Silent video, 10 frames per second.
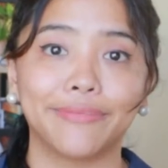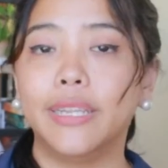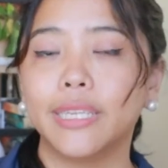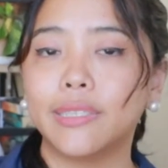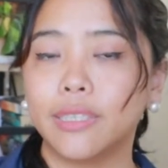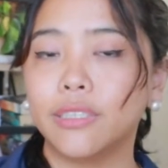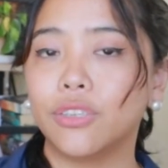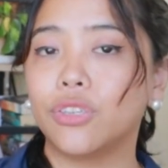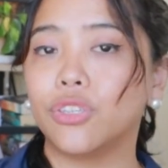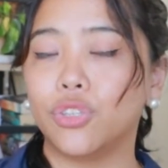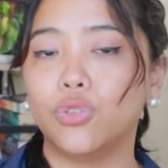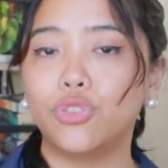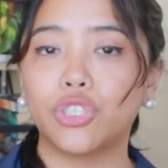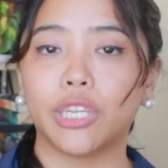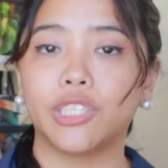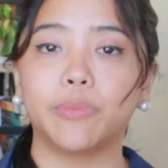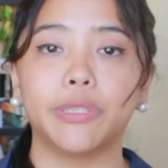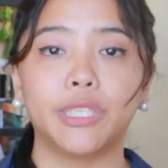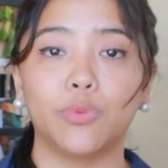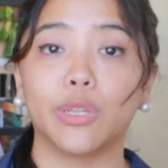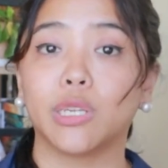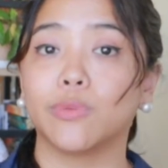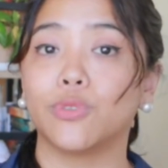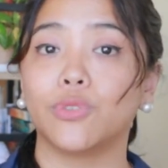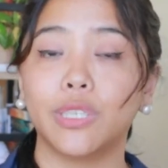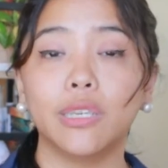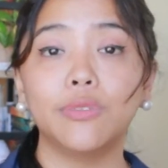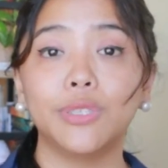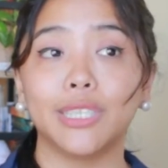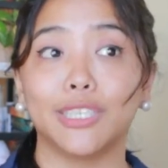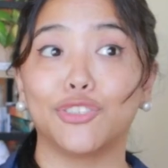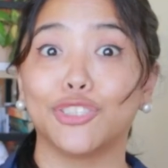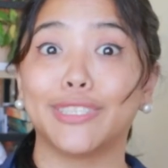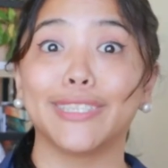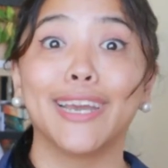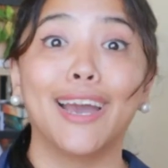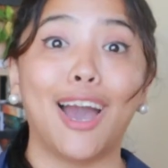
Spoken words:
Next thing that you can use ChatGPT when it comes to sales is just